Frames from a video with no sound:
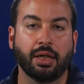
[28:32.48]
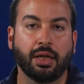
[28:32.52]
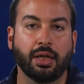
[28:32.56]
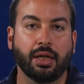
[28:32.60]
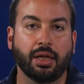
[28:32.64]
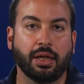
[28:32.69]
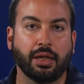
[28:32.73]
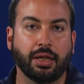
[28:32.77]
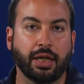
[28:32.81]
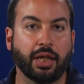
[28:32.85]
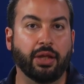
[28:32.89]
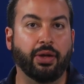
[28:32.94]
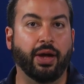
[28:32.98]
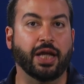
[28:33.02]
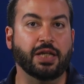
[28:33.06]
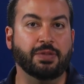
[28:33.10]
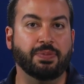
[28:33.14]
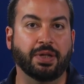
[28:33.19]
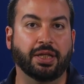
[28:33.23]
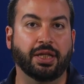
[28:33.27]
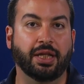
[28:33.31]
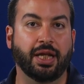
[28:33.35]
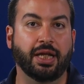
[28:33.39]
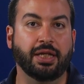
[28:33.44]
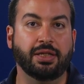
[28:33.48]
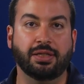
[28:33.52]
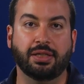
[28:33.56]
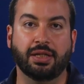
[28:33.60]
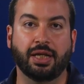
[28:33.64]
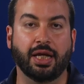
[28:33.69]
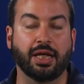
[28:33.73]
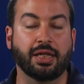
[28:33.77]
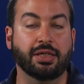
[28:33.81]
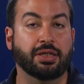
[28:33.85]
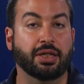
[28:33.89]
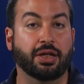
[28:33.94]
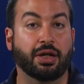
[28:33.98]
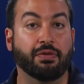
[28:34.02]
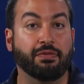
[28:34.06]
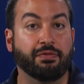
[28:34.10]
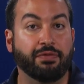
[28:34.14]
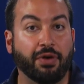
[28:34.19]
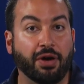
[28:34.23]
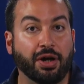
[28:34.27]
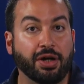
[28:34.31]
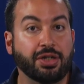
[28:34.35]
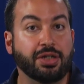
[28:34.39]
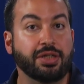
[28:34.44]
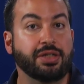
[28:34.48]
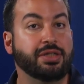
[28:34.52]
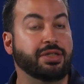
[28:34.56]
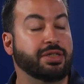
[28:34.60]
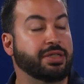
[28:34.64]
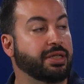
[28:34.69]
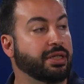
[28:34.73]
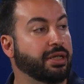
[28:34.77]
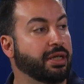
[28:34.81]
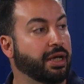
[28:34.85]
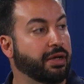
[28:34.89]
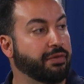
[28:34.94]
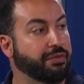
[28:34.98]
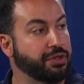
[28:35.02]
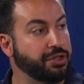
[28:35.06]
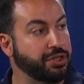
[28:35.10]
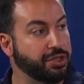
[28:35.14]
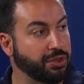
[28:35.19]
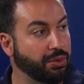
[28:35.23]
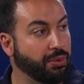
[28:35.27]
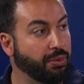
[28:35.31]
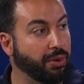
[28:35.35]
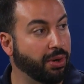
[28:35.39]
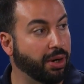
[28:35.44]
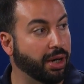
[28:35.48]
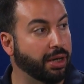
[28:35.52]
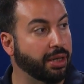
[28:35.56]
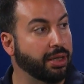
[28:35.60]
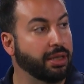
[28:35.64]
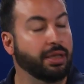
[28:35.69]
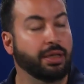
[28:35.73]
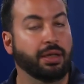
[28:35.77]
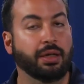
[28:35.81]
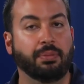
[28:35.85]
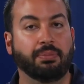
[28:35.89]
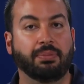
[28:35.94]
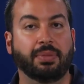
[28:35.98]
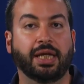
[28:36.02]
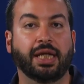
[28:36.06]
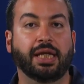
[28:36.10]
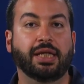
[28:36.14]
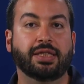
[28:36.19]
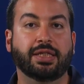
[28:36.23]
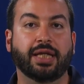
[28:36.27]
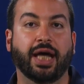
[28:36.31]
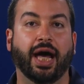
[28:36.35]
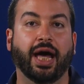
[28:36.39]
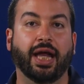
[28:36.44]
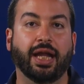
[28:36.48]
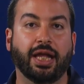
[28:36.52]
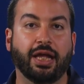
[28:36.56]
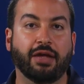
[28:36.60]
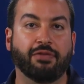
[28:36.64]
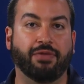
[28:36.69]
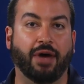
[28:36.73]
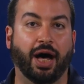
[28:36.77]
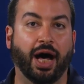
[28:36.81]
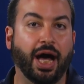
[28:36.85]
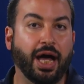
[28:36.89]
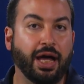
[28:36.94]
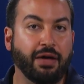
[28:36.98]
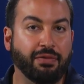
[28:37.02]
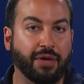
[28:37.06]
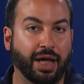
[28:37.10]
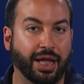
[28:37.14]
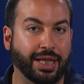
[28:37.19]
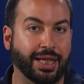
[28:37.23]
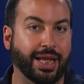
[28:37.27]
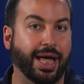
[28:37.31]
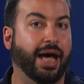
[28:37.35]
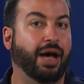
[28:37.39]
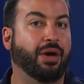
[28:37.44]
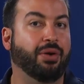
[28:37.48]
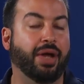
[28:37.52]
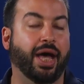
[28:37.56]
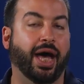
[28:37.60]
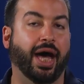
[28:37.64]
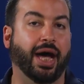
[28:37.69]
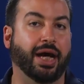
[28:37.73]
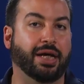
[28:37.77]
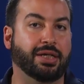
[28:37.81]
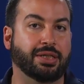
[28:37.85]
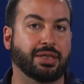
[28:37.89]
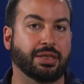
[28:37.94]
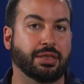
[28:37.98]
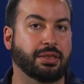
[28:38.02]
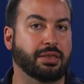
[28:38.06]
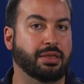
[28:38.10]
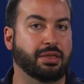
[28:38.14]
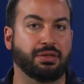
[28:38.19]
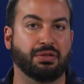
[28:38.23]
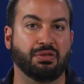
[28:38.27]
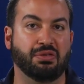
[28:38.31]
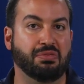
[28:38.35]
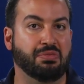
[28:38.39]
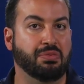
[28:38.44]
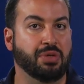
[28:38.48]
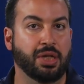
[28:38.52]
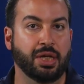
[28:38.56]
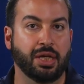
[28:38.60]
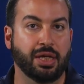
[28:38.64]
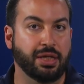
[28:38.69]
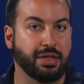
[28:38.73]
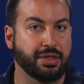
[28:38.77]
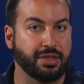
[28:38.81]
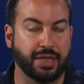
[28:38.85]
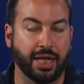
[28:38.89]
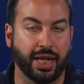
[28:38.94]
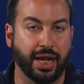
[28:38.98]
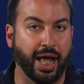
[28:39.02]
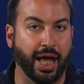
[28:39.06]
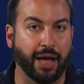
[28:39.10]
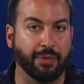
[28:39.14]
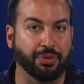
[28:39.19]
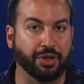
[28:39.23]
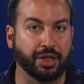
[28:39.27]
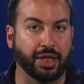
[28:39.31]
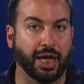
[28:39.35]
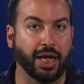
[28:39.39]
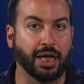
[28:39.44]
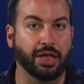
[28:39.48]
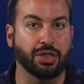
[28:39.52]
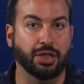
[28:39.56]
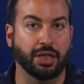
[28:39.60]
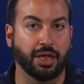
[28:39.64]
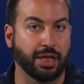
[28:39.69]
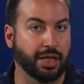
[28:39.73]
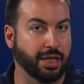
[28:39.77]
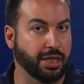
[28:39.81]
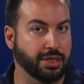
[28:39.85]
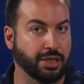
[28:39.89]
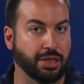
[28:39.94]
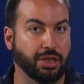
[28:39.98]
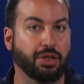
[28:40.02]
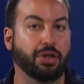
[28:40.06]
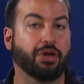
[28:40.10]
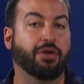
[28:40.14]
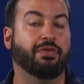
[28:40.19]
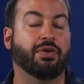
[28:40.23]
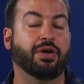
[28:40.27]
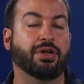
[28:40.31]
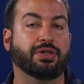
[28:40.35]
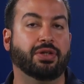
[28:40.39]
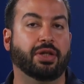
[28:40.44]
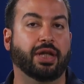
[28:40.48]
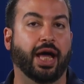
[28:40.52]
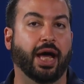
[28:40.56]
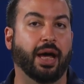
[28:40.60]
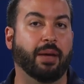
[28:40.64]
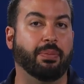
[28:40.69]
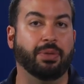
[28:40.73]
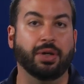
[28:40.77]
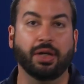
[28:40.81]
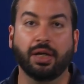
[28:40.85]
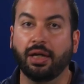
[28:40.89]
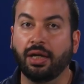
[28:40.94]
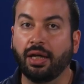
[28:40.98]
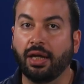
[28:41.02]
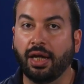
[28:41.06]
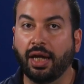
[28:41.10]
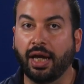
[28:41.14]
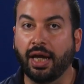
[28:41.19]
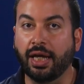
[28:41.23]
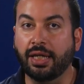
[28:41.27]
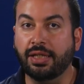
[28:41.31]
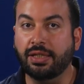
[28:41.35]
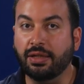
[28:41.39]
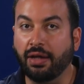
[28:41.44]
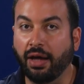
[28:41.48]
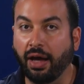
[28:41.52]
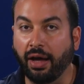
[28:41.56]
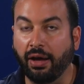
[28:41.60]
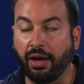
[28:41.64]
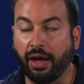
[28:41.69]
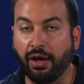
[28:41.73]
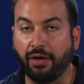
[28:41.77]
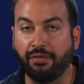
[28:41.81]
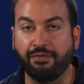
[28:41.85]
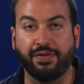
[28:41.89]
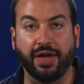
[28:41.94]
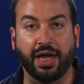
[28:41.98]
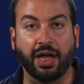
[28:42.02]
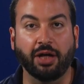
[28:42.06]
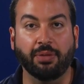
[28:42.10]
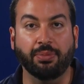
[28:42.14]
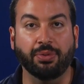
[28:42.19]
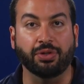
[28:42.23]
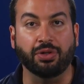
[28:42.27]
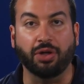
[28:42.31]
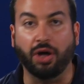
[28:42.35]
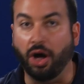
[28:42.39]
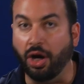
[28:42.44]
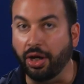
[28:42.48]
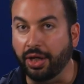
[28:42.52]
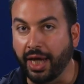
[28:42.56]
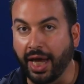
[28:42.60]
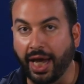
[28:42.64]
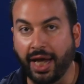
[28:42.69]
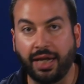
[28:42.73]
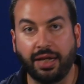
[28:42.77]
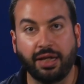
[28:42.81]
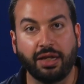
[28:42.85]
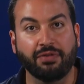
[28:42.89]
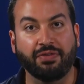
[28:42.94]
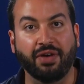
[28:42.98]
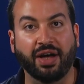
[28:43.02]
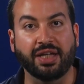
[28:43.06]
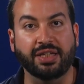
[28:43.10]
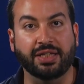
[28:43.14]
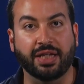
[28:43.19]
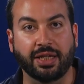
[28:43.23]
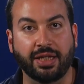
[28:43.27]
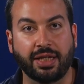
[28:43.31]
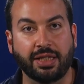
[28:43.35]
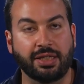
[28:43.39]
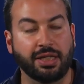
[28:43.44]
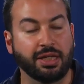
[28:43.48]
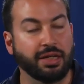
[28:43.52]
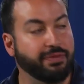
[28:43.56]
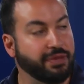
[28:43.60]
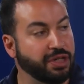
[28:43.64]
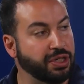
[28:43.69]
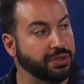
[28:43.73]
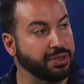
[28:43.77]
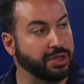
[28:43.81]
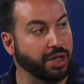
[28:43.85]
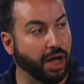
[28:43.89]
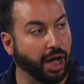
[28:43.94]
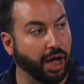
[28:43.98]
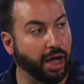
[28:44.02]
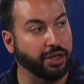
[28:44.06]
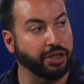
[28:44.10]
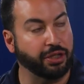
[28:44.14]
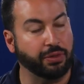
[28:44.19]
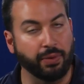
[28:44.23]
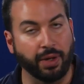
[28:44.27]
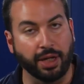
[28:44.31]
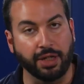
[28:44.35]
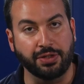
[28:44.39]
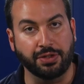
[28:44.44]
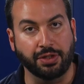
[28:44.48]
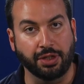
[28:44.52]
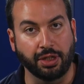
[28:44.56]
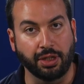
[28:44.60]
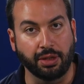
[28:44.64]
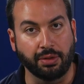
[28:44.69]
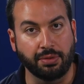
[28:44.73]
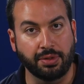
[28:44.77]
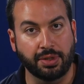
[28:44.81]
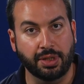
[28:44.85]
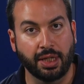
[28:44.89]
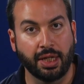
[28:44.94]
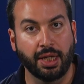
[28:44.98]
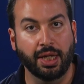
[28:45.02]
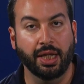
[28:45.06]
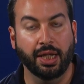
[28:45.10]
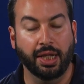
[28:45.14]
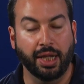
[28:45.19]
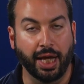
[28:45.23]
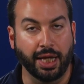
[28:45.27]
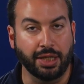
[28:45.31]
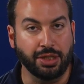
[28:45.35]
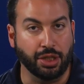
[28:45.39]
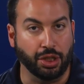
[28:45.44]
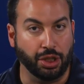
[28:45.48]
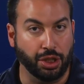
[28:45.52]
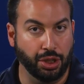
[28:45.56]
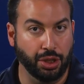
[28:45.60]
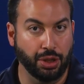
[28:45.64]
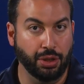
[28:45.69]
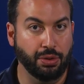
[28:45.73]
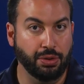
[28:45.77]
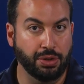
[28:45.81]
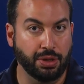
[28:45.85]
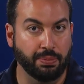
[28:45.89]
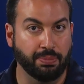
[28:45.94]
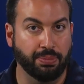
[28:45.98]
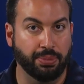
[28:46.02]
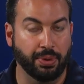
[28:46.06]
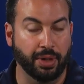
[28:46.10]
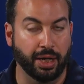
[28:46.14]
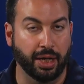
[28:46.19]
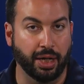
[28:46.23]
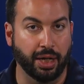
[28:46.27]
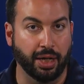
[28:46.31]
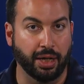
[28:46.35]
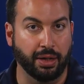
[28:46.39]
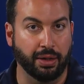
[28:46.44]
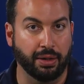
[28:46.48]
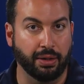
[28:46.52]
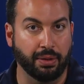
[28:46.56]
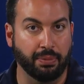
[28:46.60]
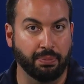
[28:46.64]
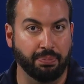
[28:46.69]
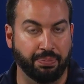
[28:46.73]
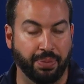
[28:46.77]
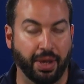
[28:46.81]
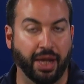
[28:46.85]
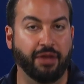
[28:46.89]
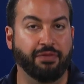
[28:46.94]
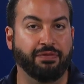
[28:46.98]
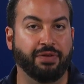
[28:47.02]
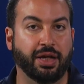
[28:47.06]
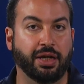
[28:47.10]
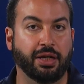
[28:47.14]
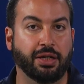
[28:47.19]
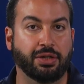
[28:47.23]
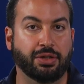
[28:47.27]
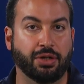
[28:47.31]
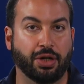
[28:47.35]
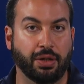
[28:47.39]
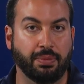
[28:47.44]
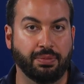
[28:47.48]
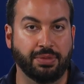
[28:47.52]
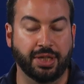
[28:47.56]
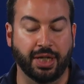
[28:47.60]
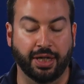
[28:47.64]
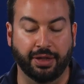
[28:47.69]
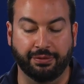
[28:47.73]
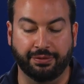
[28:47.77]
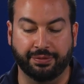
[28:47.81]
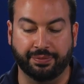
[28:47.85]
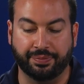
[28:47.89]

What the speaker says: The other aspect of this is the convergence of the store means that if I've allowed access to said application and it's a universal app, it's available on any device that this individual is authorized to use. That's a huge benefit in terms of